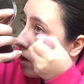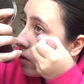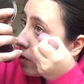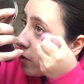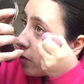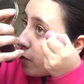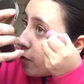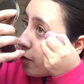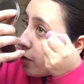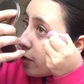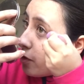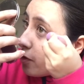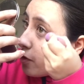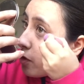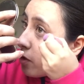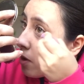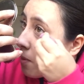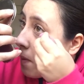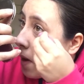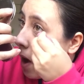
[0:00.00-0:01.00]
So just
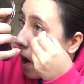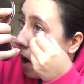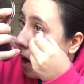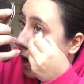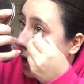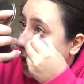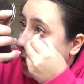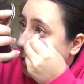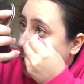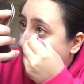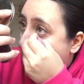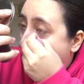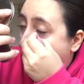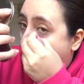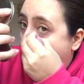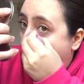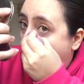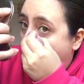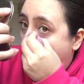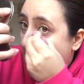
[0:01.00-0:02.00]
under my eyes,
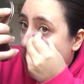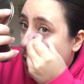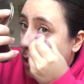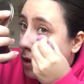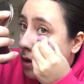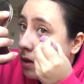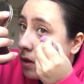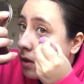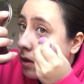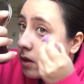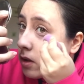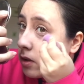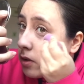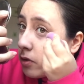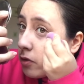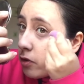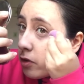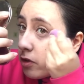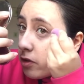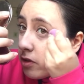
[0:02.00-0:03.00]

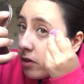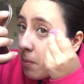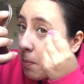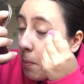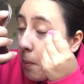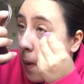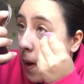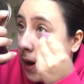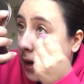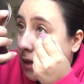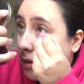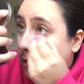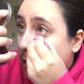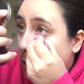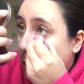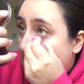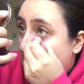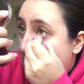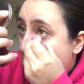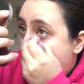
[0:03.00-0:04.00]
just to
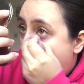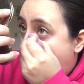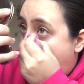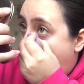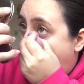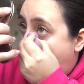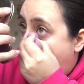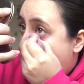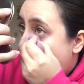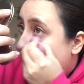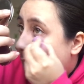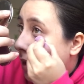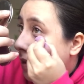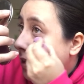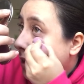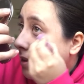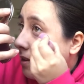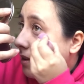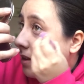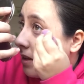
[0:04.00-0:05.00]
brighten them, and
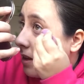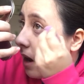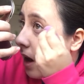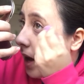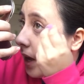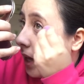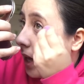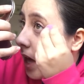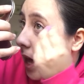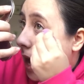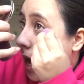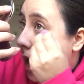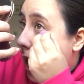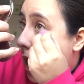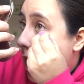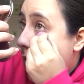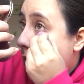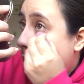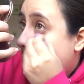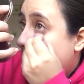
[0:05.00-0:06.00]
this is like
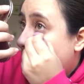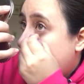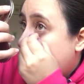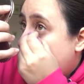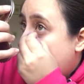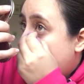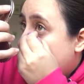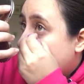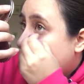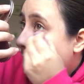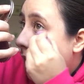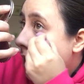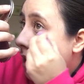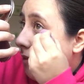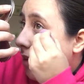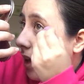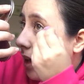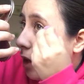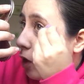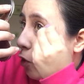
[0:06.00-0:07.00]
a kind of
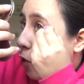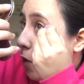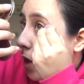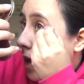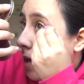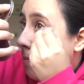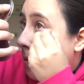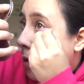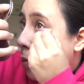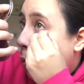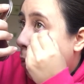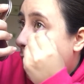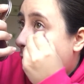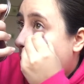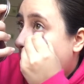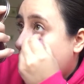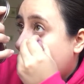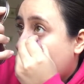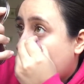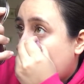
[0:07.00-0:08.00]
like a creamy
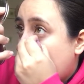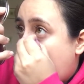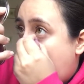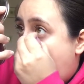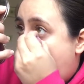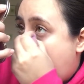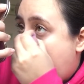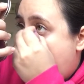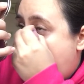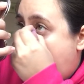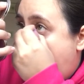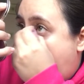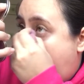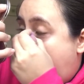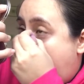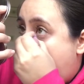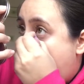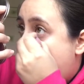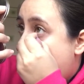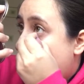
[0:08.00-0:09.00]
white colour,
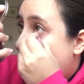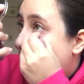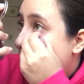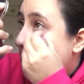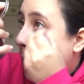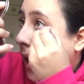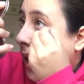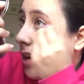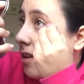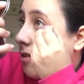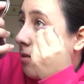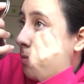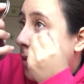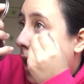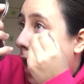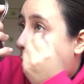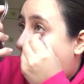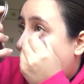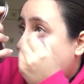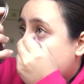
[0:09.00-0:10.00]
picks up the
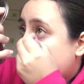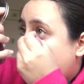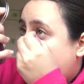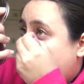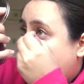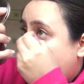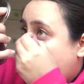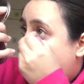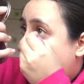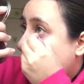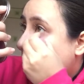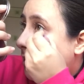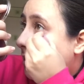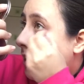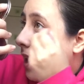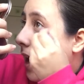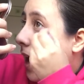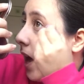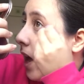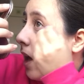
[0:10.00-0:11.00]
light really
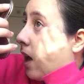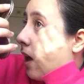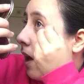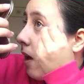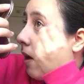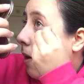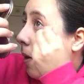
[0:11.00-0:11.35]
nicely,